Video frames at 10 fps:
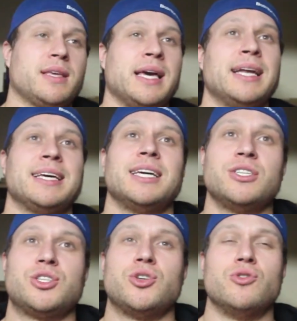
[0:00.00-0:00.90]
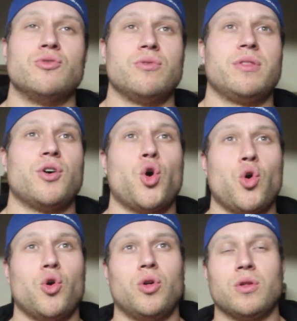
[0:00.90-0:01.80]
Getting into the
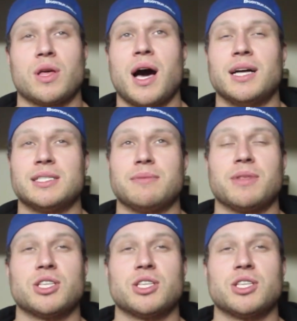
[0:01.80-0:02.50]
whole concept,